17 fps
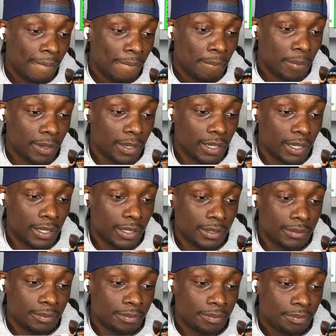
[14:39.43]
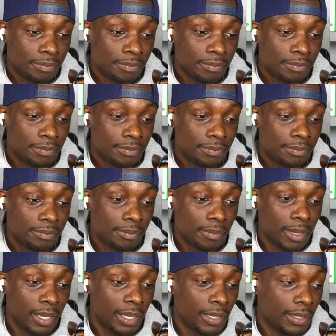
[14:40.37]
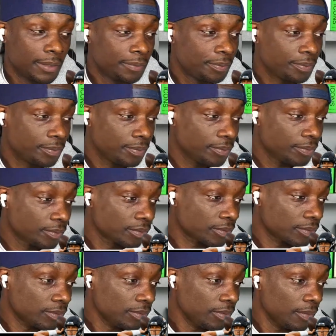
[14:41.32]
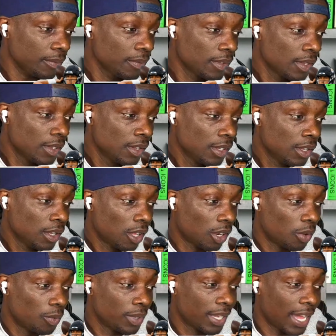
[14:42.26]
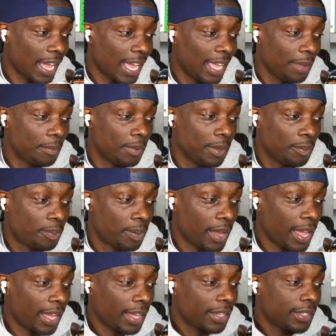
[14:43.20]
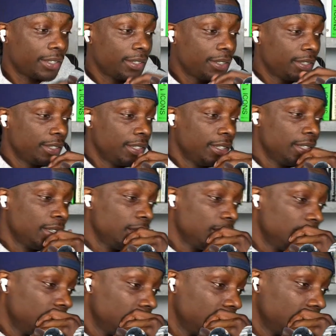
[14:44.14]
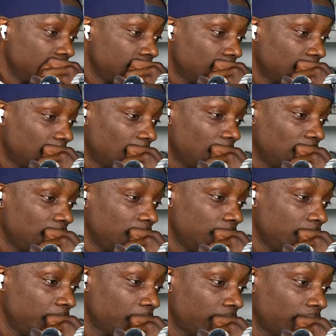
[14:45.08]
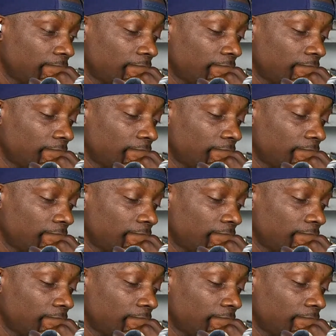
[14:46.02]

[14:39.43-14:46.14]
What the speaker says: But, man, hold on, we got AB back. He might have